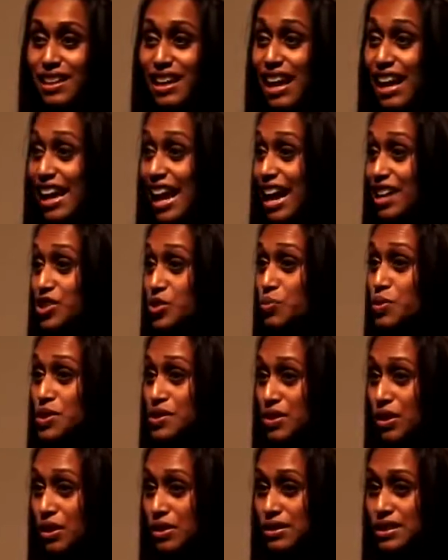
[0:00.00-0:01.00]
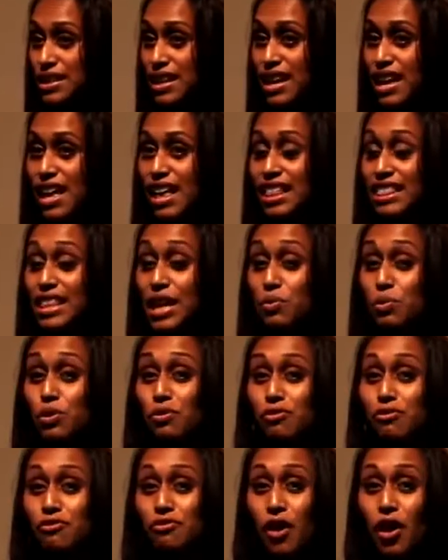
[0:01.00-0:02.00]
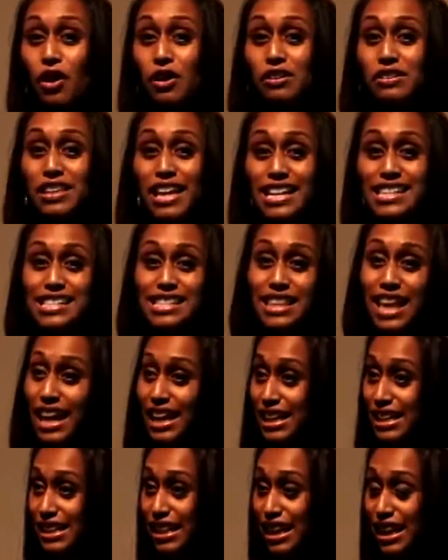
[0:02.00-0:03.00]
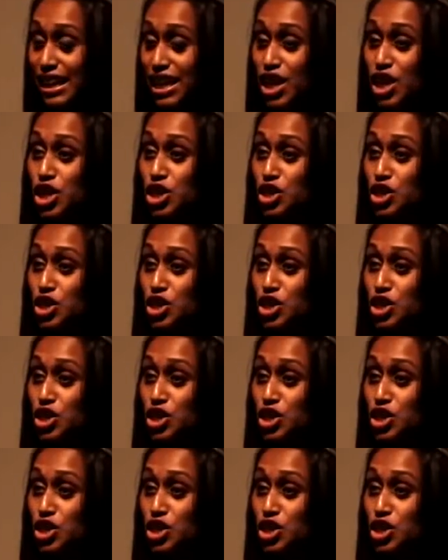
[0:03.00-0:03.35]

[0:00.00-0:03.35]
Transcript: And as a result, they were far less likely